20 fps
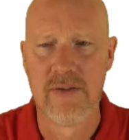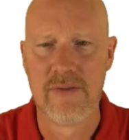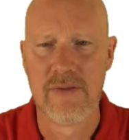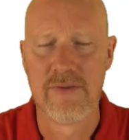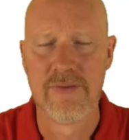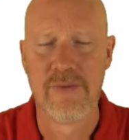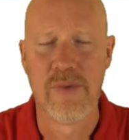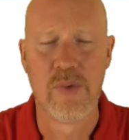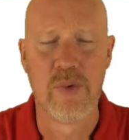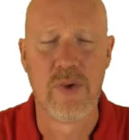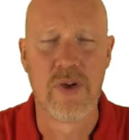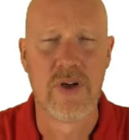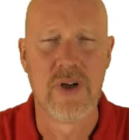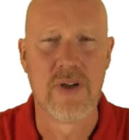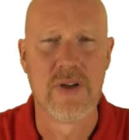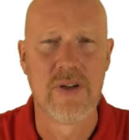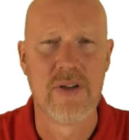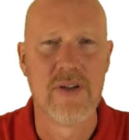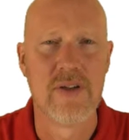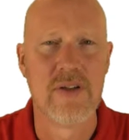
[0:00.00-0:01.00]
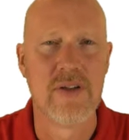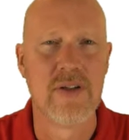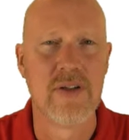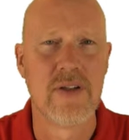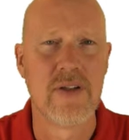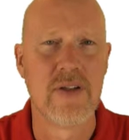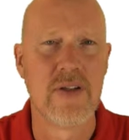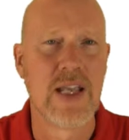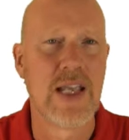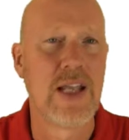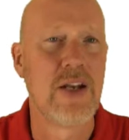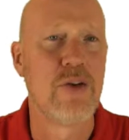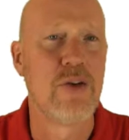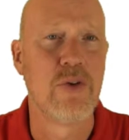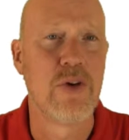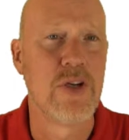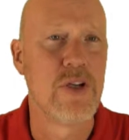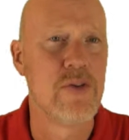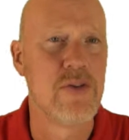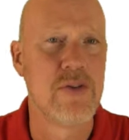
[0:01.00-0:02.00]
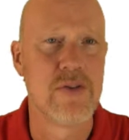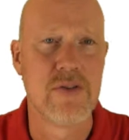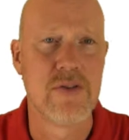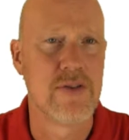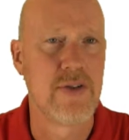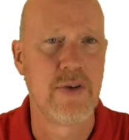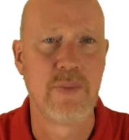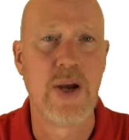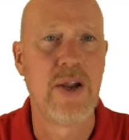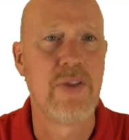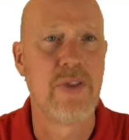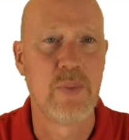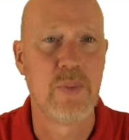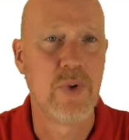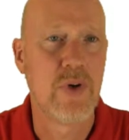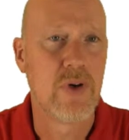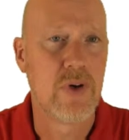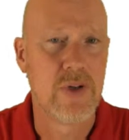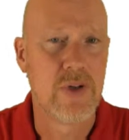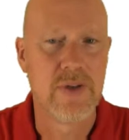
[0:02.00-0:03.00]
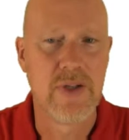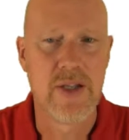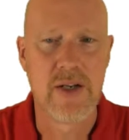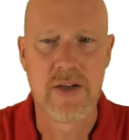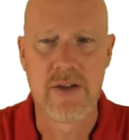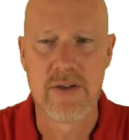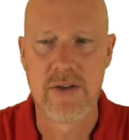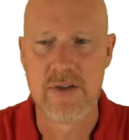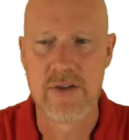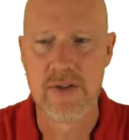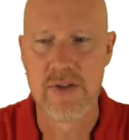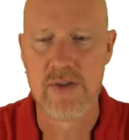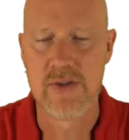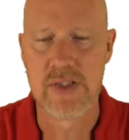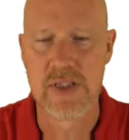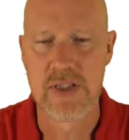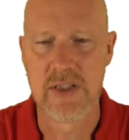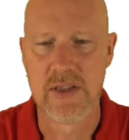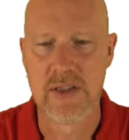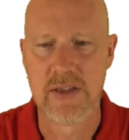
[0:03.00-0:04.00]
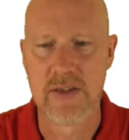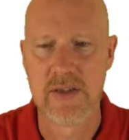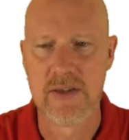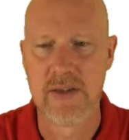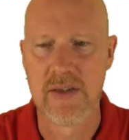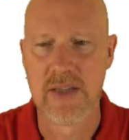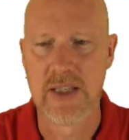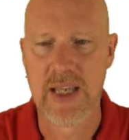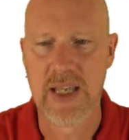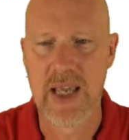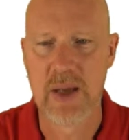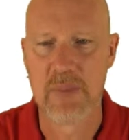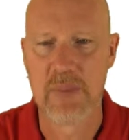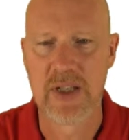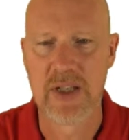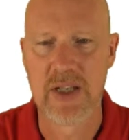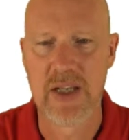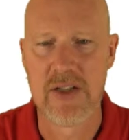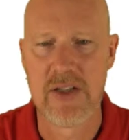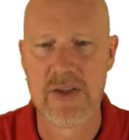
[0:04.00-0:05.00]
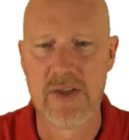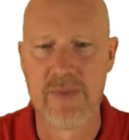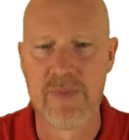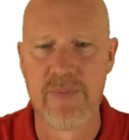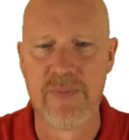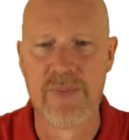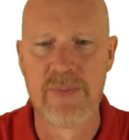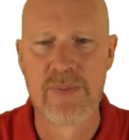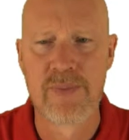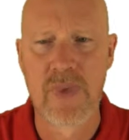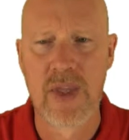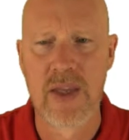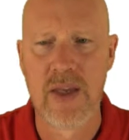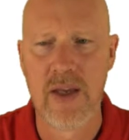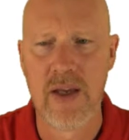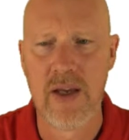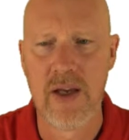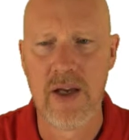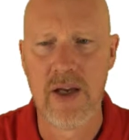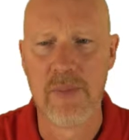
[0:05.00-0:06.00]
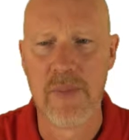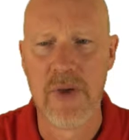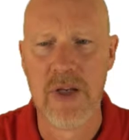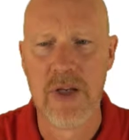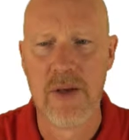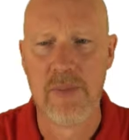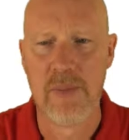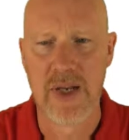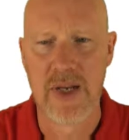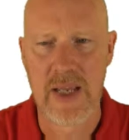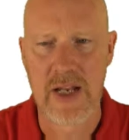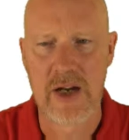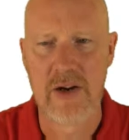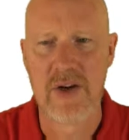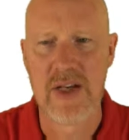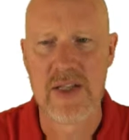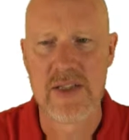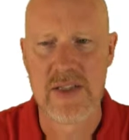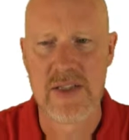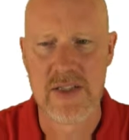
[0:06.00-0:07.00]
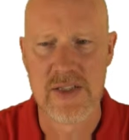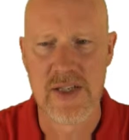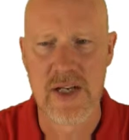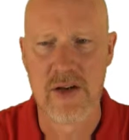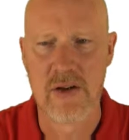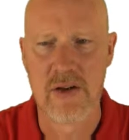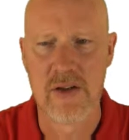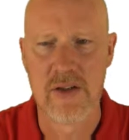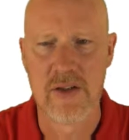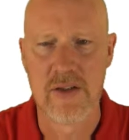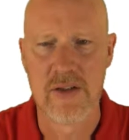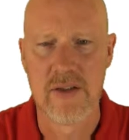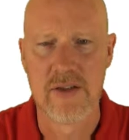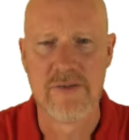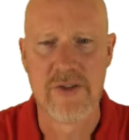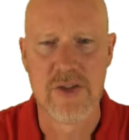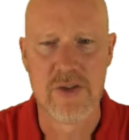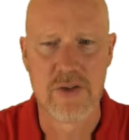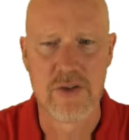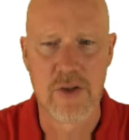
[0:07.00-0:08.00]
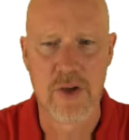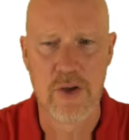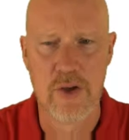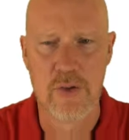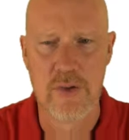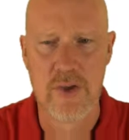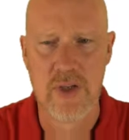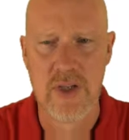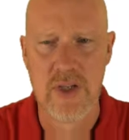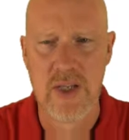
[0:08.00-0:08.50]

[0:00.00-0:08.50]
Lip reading: for Android users around the world that are using the application. But NRS is our official code.